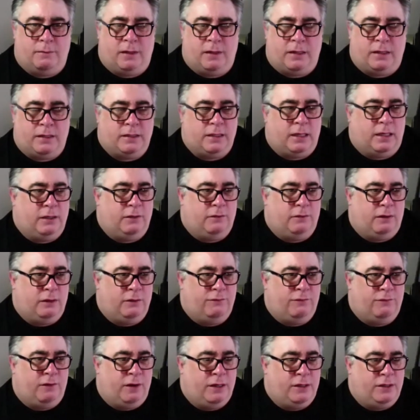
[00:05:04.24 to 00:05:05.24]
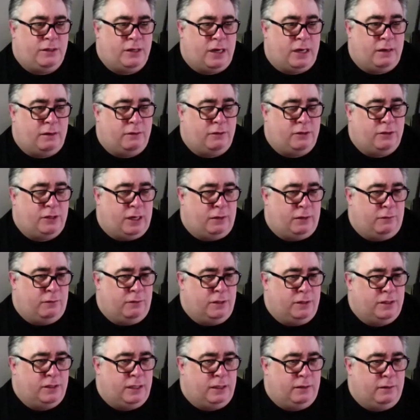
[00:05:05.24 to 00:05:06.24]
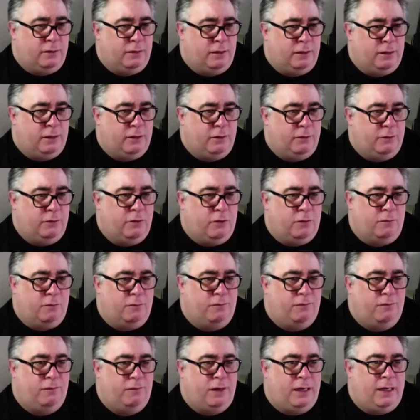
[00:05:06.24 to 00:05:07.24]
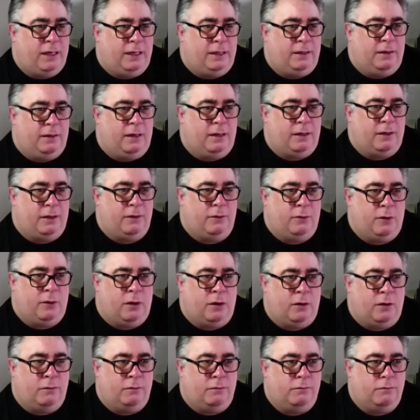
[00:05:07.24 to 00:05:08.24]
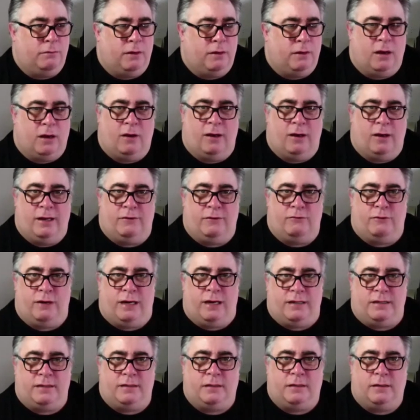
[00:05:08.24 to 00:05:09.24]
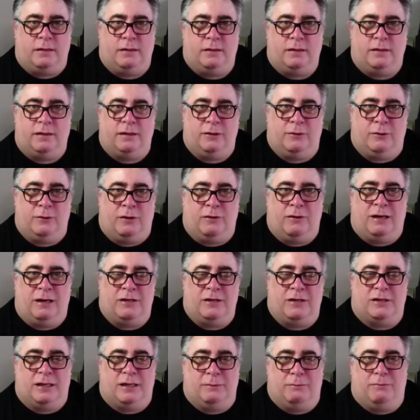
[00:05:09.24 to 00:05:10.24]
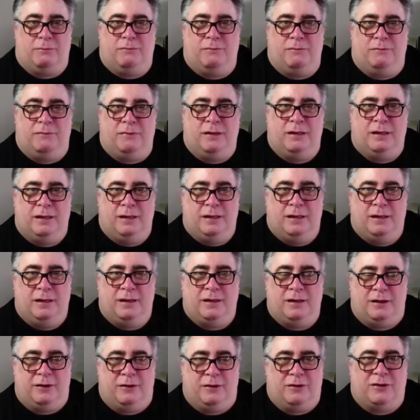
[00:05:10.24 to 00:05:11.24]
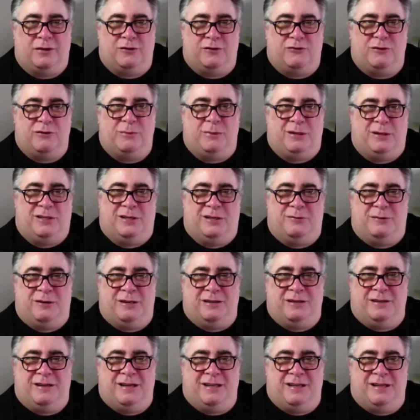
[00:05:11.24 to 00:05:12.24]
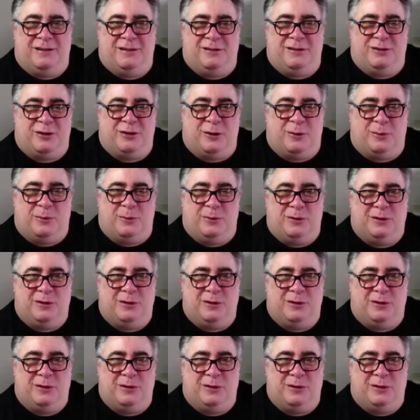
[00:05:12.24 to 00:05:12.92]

like I say, he's very generous in that you're not feeling like you are a hired wrist. You are actually, a contributor in the job.